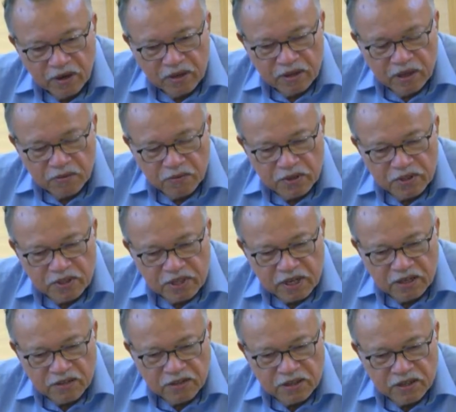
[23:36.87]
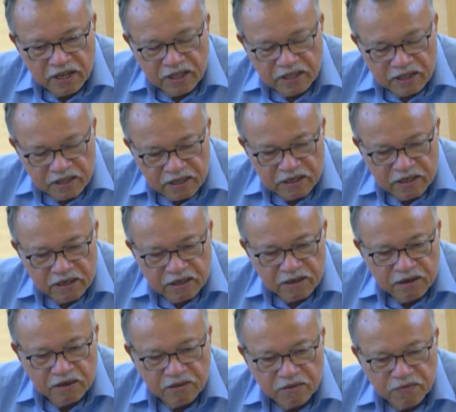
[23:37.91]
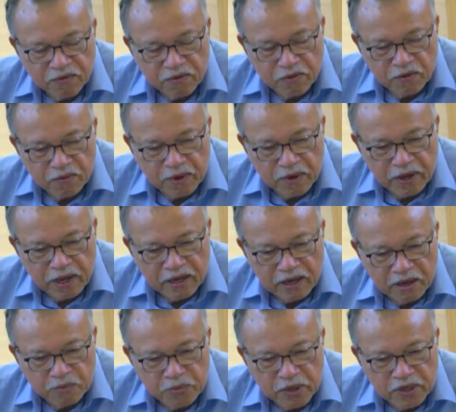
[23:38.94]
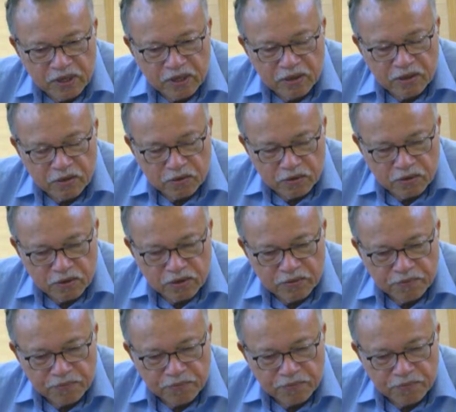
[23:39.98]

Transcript: they were translated from Arabic to